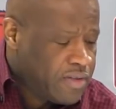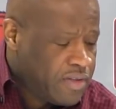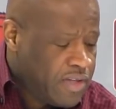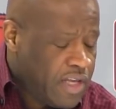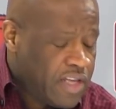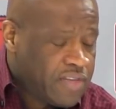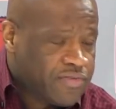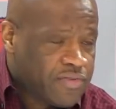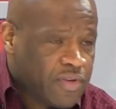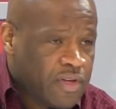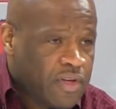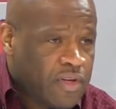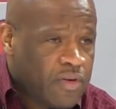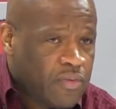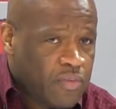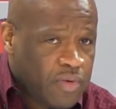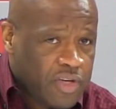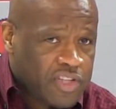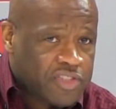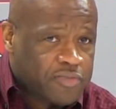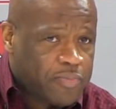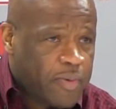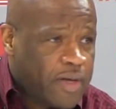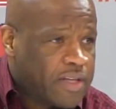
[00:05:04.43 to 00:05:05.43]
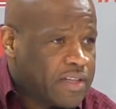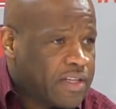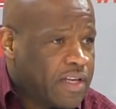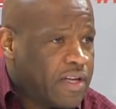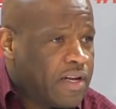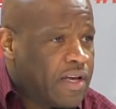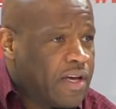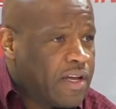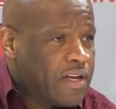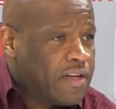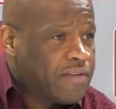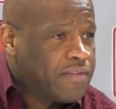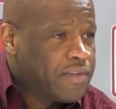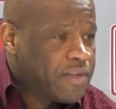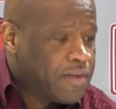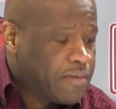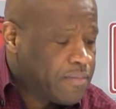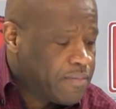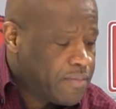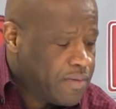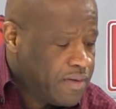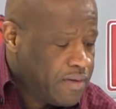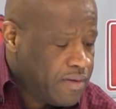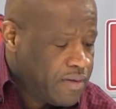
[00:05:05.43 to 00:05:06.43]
And that's, we expect that out of him.